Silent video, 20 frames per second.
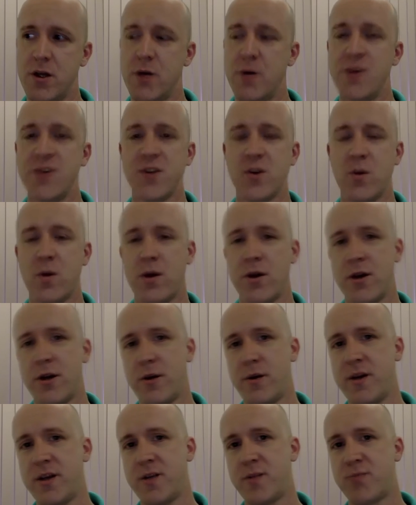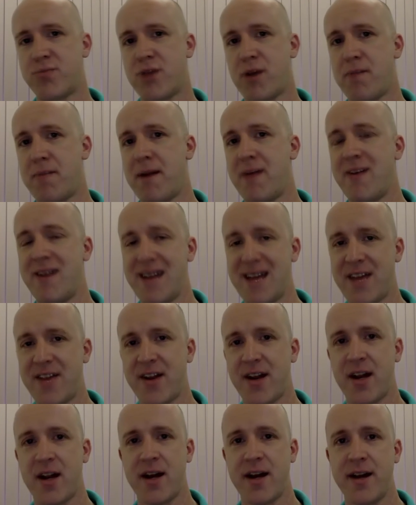Who is the one who is primarily
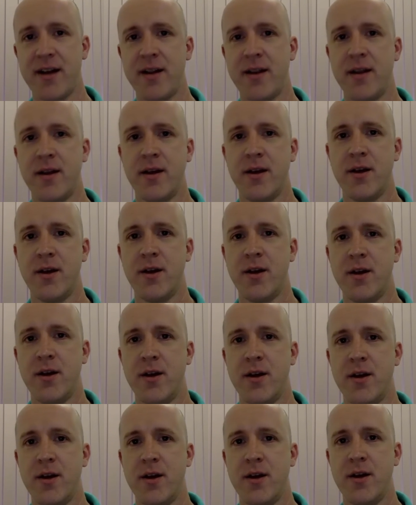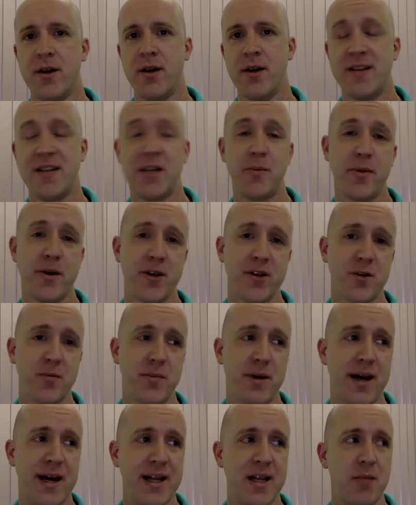the client? Is it the
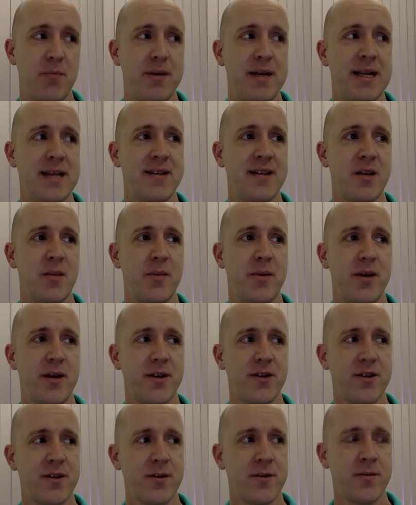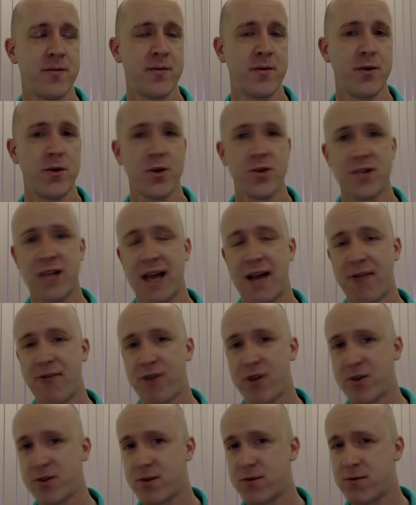person paying the bill? Is it the person you're sat in
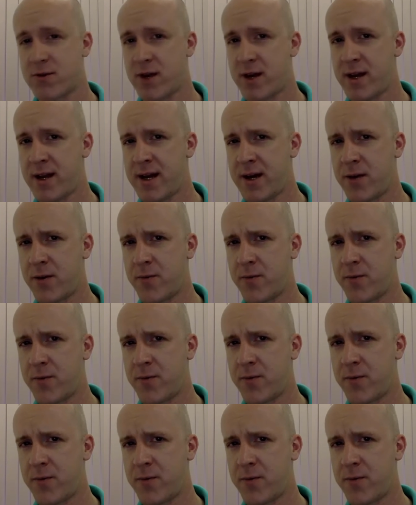front of right now?